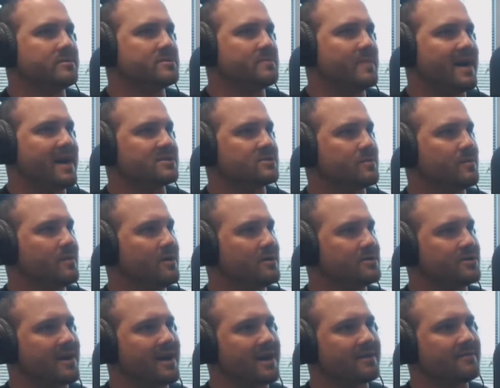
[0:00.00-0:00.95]
women's
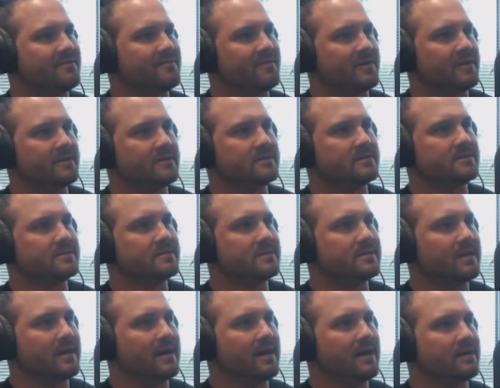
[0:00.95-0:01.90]
basketball, track and field,
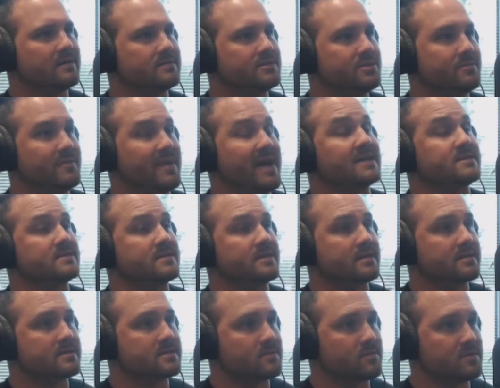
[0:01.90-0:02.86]

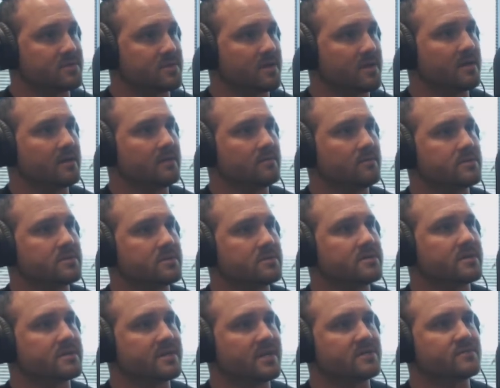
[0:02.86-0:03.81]
gymnastics was a
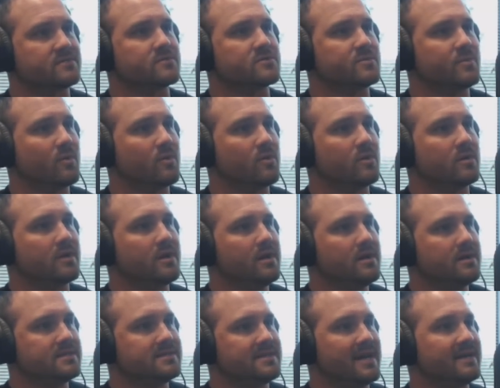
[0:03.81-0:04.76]
successful sport,
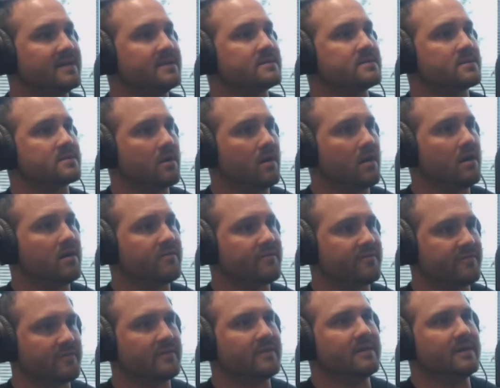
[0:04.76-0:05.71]
tennis,
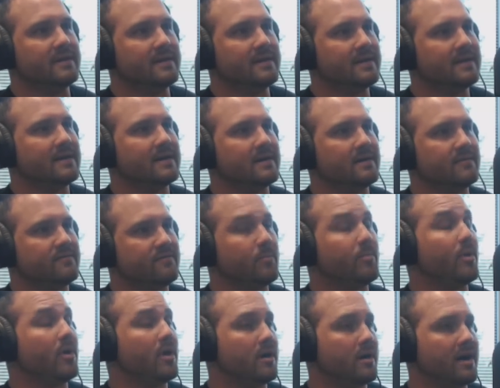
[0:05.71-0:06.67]
golf,
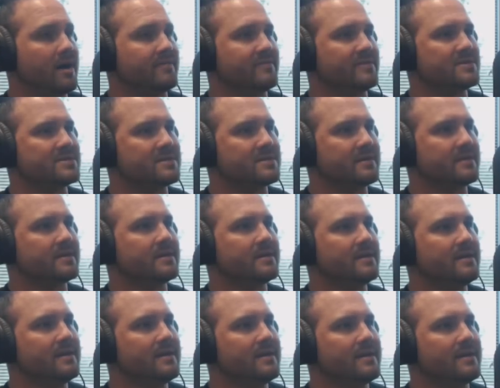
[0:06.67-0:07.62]
football, obviously.
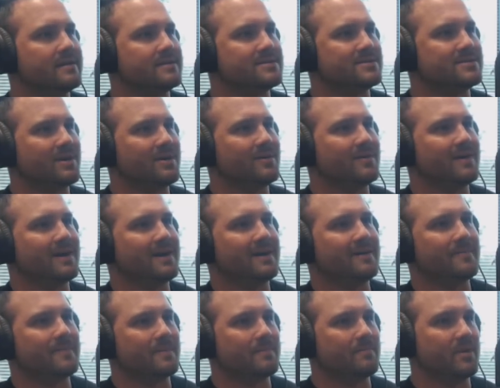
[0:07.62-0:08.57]

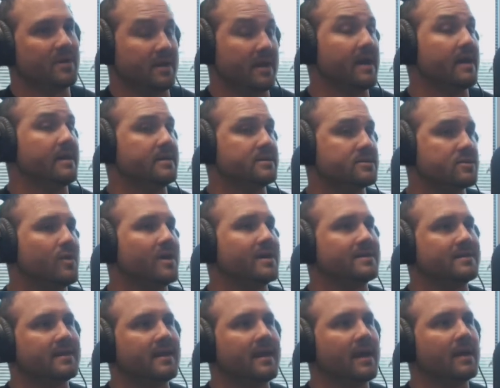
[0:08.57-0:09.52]
So, but yeah, it is
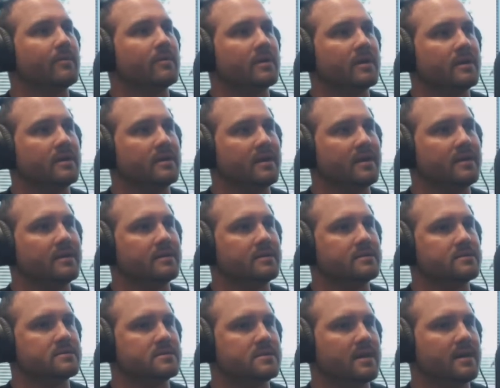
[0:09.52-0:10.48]
quite the gamut, and it
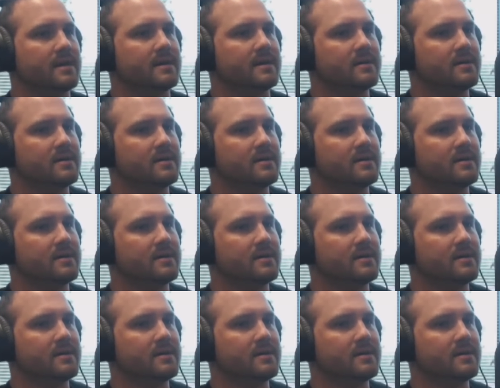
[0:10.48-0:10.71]
is